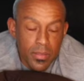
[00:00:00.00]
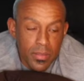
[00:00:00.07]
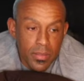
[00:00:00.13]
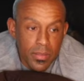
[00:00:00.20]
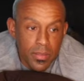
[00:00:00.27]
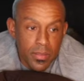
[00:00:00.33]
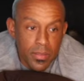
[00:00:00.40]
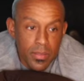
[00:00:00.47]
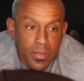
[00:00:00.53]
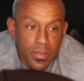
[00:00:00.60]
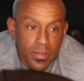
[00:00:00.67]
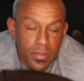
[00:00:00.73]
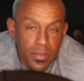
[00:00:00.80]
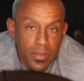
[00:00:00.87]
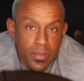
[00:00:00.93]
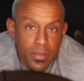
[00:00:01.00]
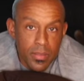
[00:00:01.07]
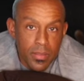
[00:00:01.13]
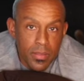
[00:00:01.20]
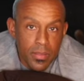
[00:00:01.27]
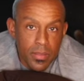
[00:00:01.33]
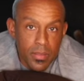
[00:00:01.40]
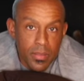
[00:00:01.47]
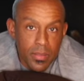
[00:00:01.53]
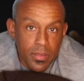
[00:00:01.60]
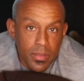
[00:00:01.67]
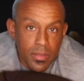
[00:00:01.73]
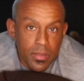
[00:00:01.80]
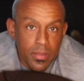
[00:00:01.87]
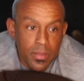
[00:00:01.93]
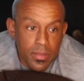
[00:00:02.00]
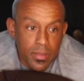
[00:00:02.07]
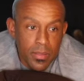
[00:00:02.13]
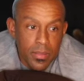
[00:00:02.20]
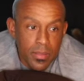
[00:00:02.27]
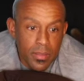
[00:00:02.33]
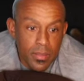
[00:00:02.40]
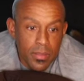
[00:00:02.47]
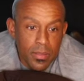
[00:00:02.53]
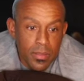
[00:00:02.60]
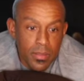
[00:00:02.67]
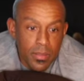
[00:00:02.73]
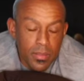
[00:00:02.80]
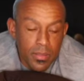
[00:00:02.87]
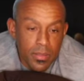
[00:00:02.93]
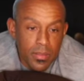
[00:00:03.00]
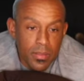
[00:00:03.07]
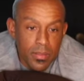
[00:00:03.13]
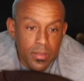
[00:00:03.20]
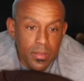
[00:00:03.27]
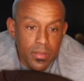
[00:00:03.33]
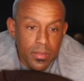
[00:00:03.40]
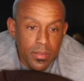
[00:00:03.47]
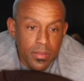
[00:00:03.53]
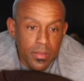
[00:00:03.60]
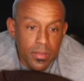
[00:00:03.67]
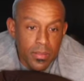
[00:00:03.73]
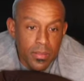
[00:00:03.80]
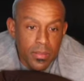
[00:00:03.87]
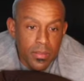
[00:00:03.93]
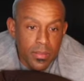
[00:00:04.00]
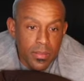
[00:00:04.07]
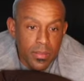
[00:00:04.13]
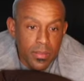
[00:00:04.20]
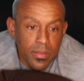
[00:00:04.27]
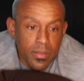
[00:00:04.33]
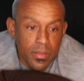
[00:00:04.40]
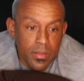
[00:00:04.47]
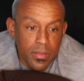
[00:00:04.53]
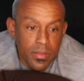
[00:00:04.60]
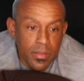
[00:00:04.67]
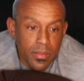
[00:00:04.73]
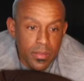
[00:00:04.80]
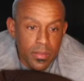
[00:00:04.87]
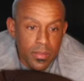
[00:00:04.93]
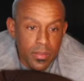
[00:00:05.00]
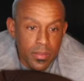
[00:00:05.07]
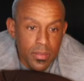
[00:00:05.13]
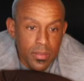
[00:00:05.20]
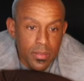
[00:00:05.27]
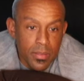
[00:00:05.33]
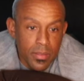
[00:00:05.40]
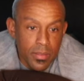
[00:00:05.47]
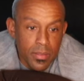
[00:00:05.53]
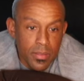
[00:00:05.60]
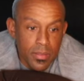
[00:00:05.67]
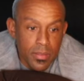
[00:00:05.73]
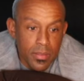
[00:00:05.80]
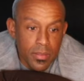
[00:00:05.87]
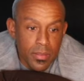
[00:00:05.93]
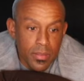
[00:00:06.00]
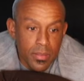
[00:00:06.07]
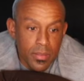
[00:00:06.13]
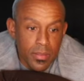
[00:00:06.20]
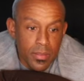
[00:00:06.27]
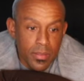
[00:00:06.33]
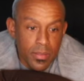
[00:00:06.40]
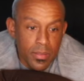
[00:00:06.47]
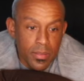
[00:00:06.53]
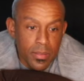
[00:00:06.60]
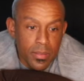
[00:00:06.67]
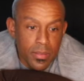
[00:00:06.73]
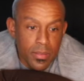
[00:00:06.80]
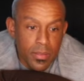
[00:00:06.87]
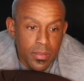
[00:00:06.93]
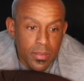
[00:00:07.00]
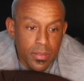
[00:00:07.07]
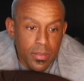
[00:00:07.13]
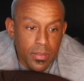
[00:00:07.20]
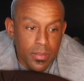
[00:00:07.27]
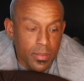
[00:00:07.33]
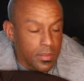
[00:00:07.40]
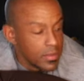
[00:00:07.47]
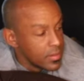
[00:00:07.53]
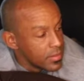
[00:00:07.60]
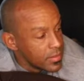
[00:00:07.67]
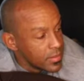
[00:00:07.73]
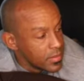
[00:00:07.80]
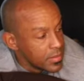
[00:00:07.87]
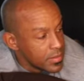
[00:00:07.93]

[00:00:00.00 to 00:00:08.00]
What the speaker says: [no speech]